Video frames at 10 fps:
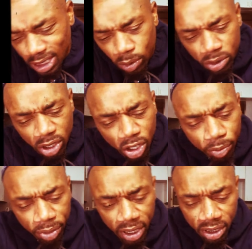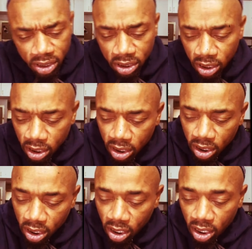it was all based
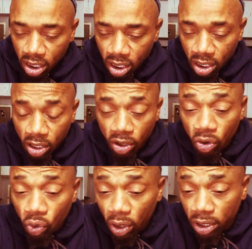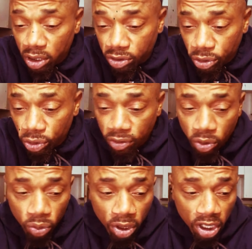on the truth, the
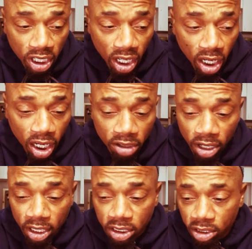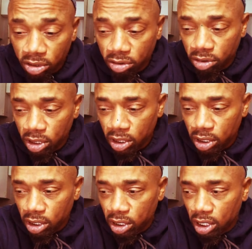word of God, right? So
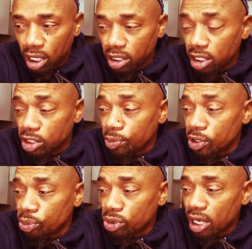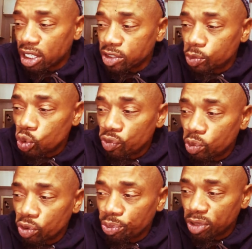I think the people that's moving
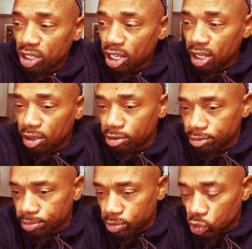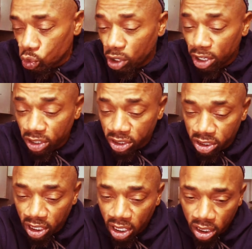with me now or
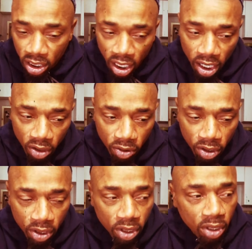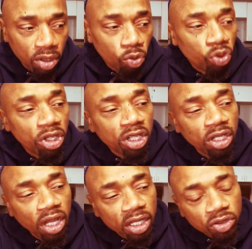understanding now, we
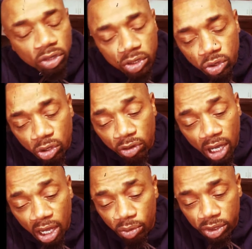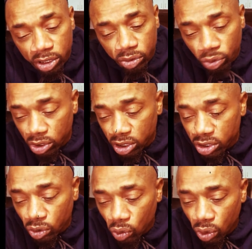connect on Torah, which which is
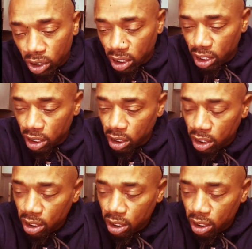order and